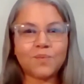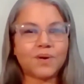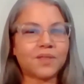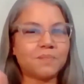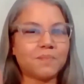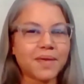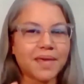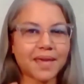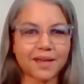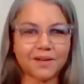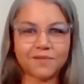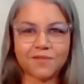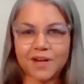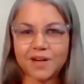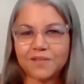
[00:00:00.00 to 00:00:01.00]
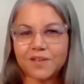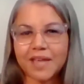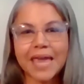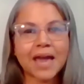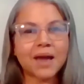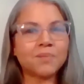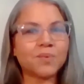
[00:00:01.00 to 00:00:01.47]
with being in front of
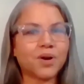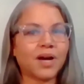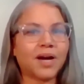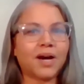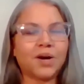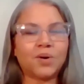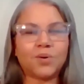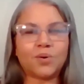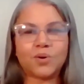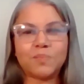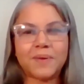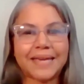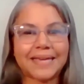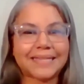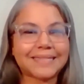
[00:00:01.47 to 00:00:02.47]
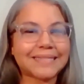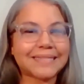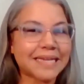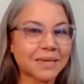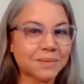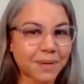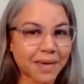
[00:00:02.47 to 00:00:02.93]
a camera or being
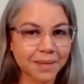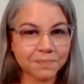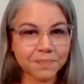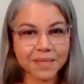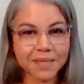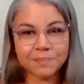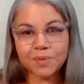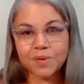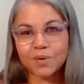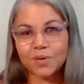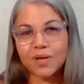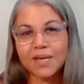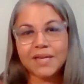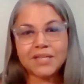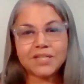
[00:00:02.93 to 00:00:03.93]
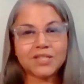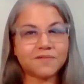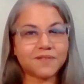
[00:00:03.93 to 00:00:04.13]
seen by people.